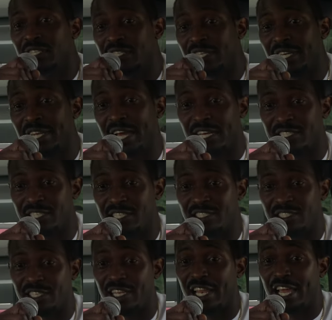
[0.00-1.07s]
to get
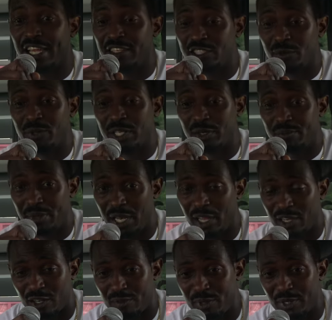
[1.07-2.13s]
access to land so we can build
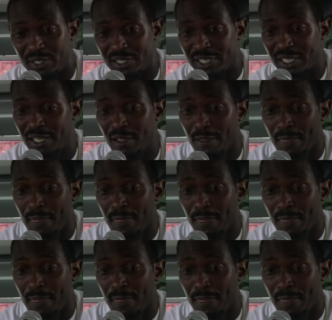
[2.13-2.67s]
our community.